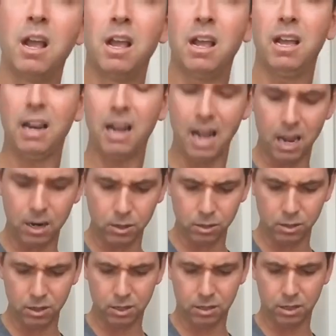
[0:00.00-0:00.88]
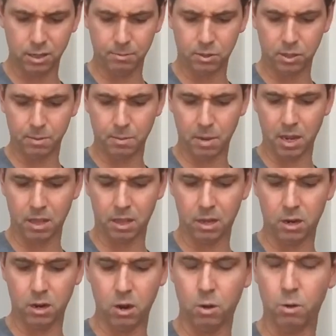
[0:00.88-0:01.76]
it actually seems to make
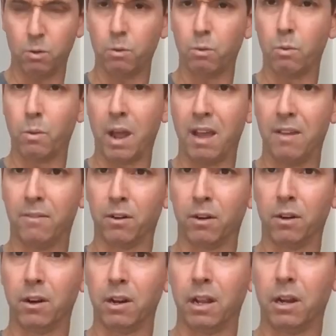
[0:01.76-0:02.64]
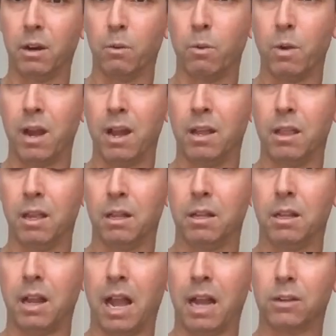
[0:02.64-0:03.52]
the note waver in a way
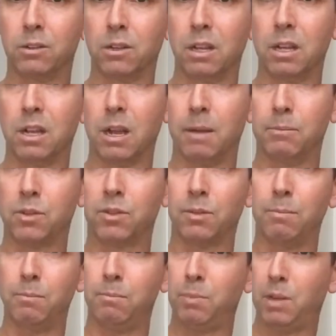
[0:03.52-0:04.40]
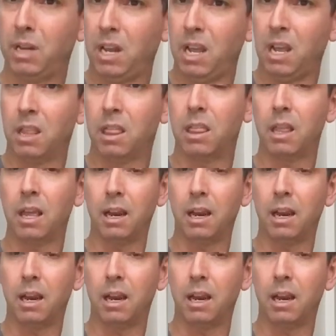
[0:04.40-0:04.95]
that actually comes from beneath.